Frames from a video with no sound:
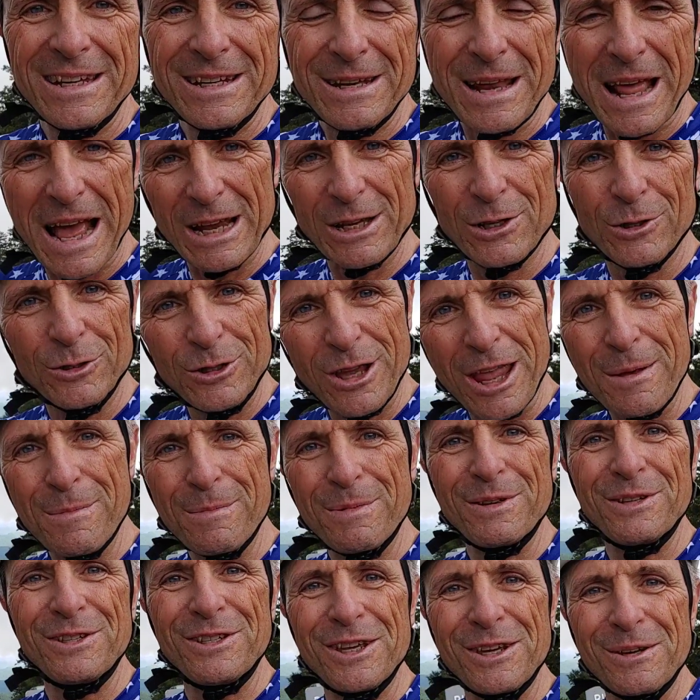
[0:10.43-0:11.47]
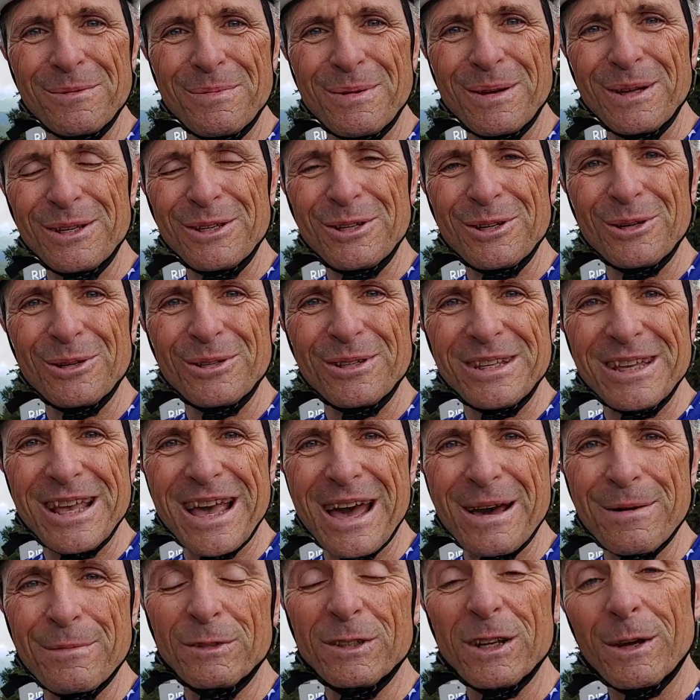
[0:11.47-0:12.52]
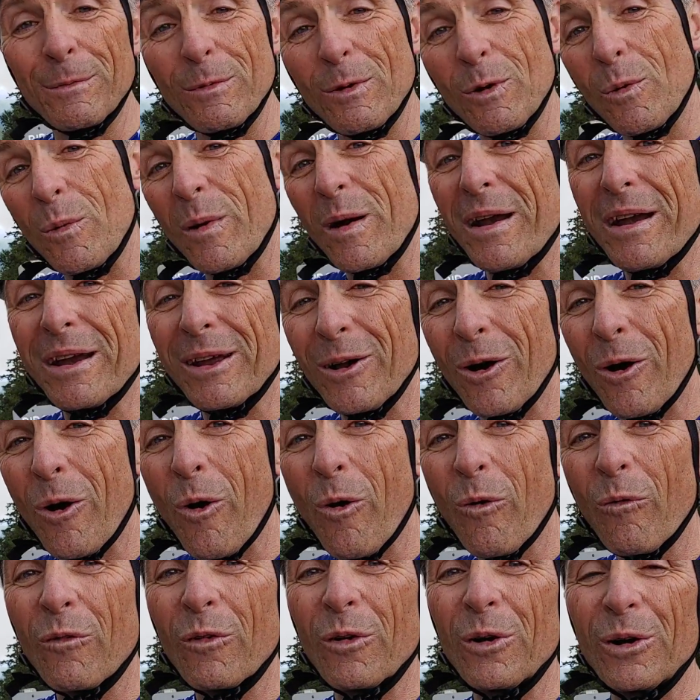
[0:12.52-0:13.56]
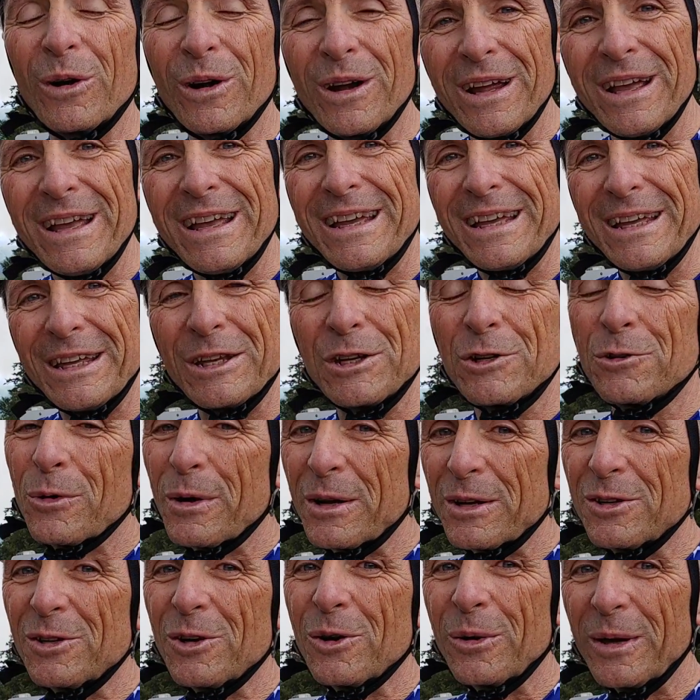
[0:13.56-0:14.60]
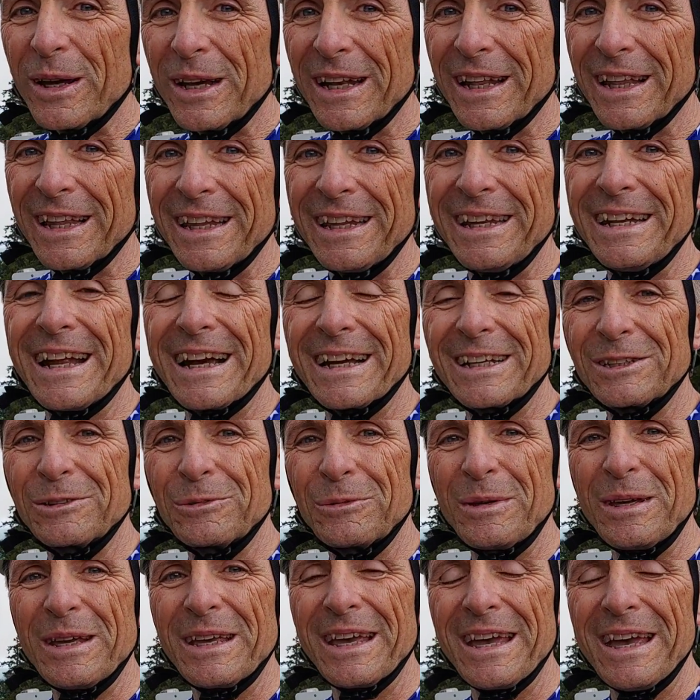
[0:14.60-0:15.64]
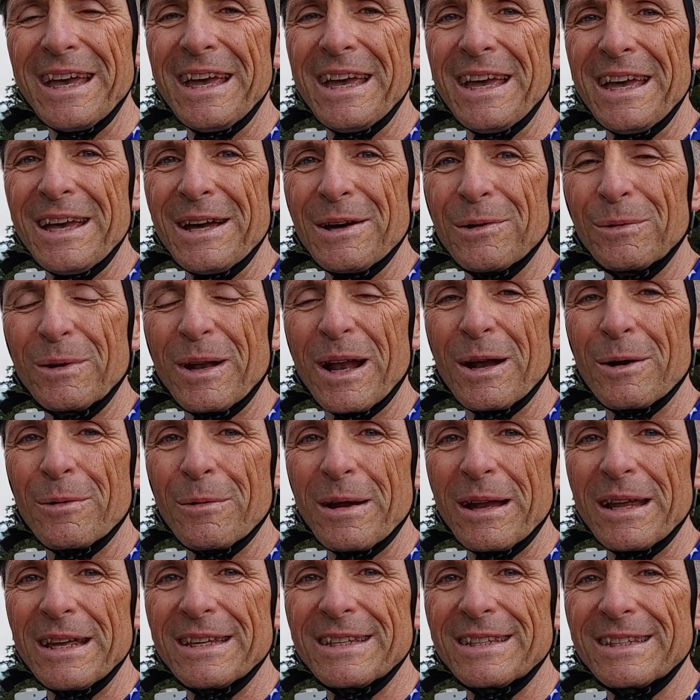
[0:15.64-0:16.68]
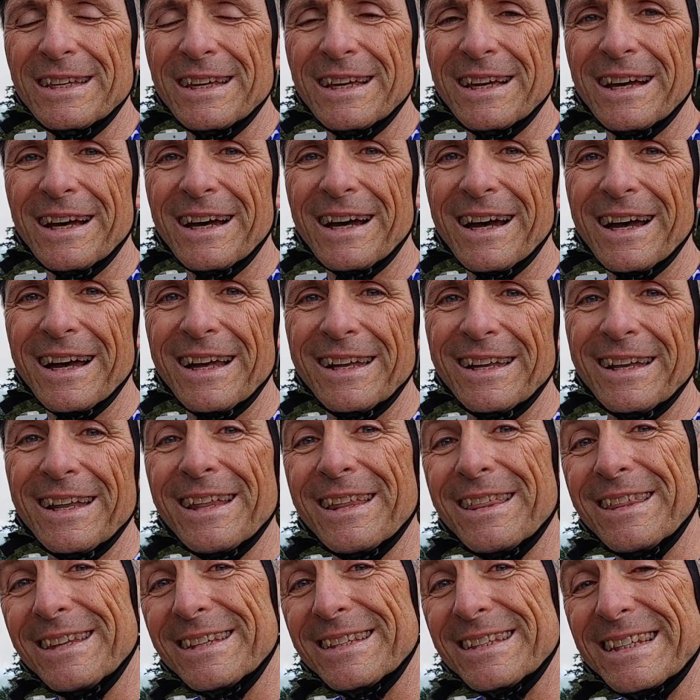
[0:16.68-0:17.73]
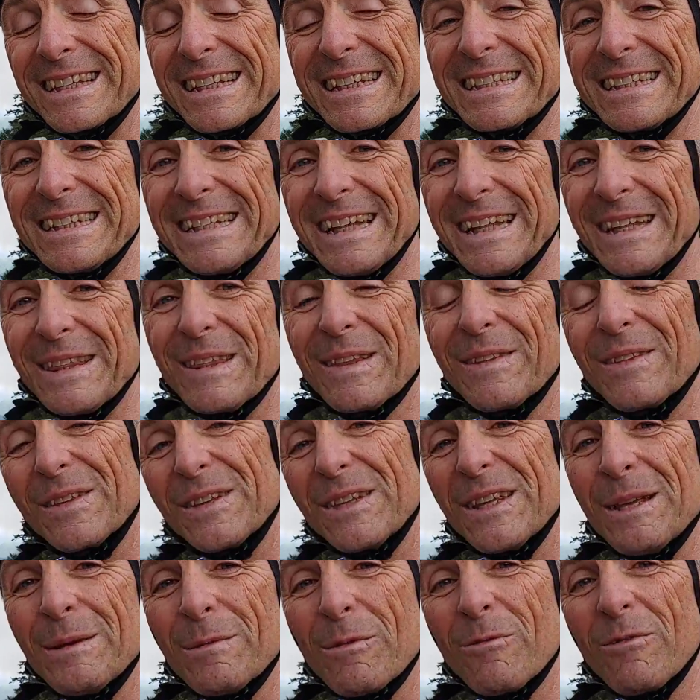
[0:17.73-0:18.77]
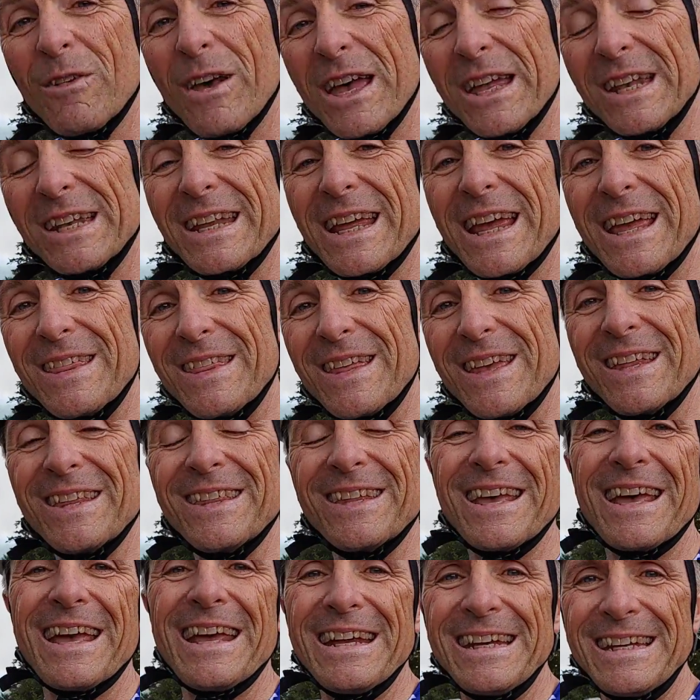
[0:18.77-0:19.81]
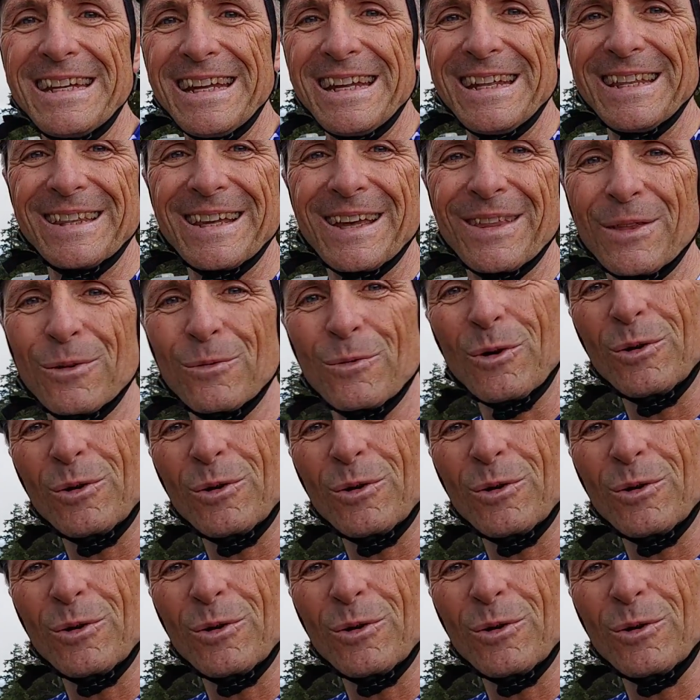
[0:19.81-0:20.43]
National Championship jersey on, which I'll be wearing over in Trento, Italy next week when I race on the 16th in the team event and then the 18th in the